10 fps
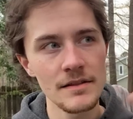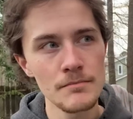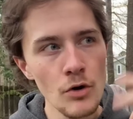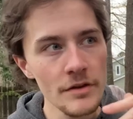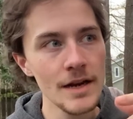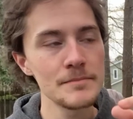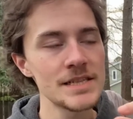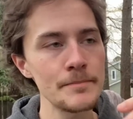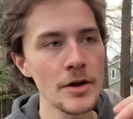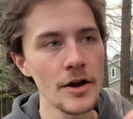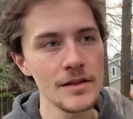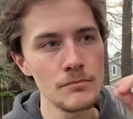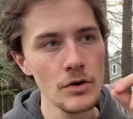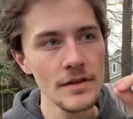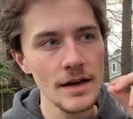the more that I'm sipping on it, the
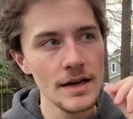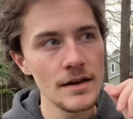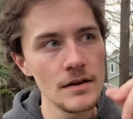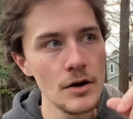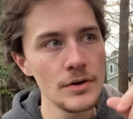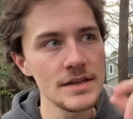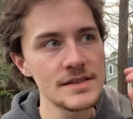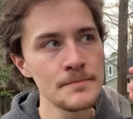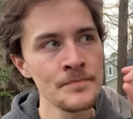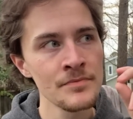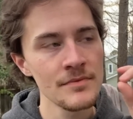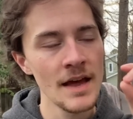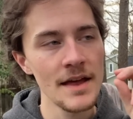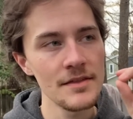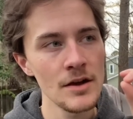more that I can notice
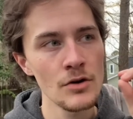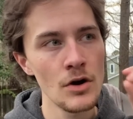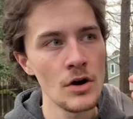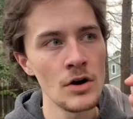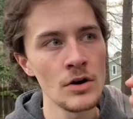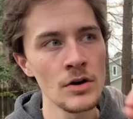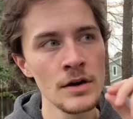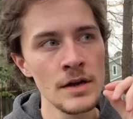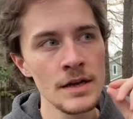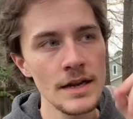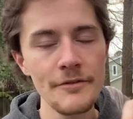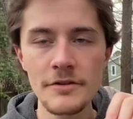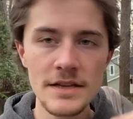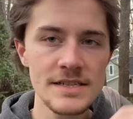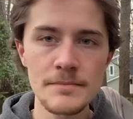that there are
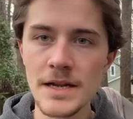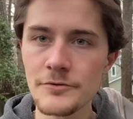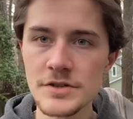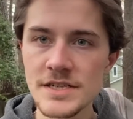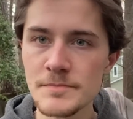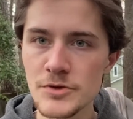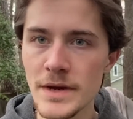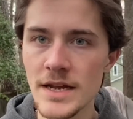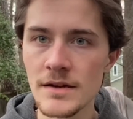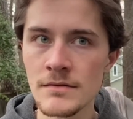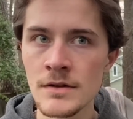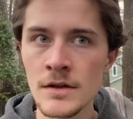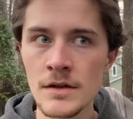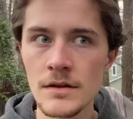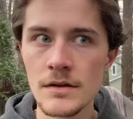definitely some differences between
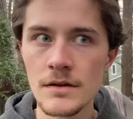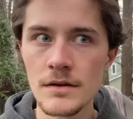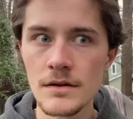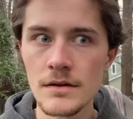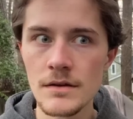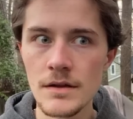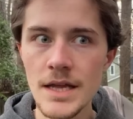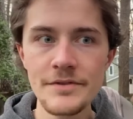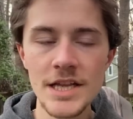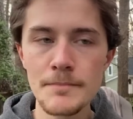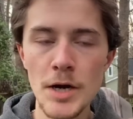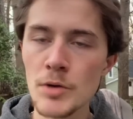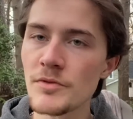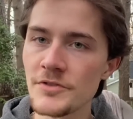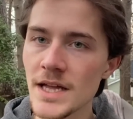even the
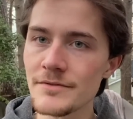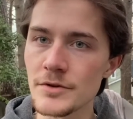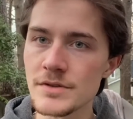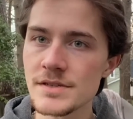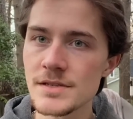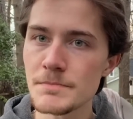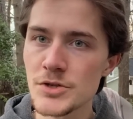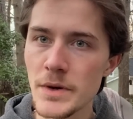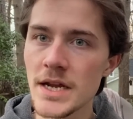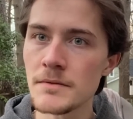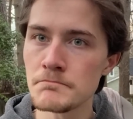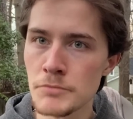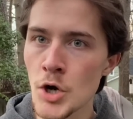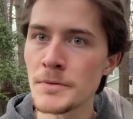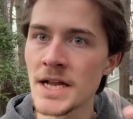comparable flavors between
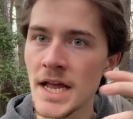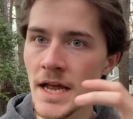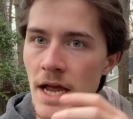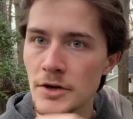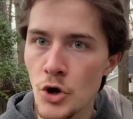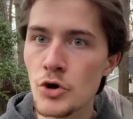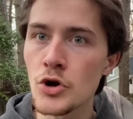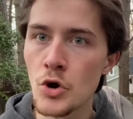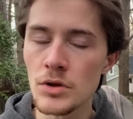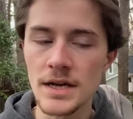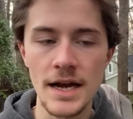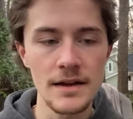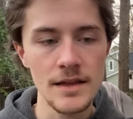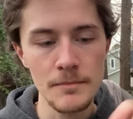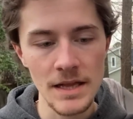bourbon and Coca-Cola kind of
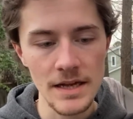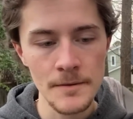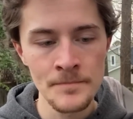thing. Like,